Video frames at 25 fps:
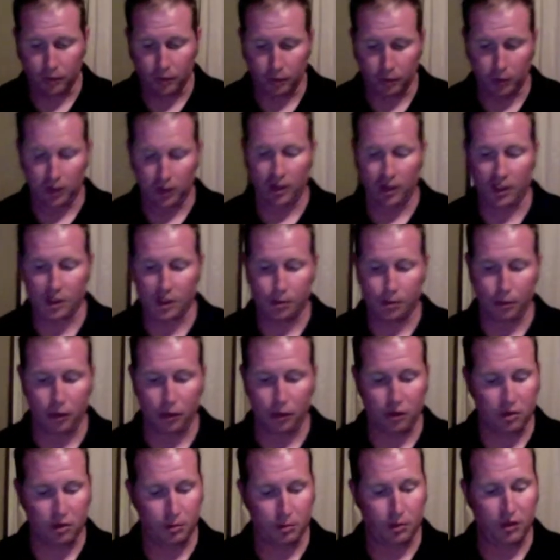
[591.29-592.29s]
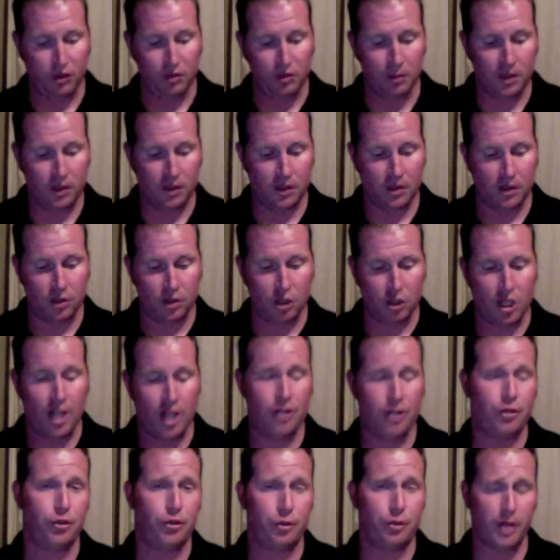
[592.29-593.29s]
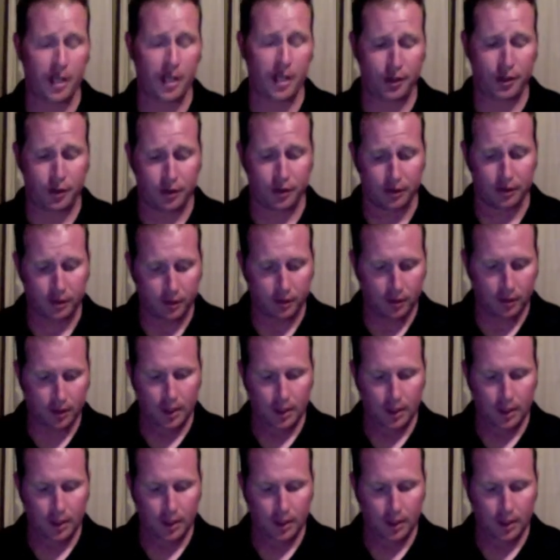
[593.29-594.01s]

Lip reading: with explosion movements to change directions.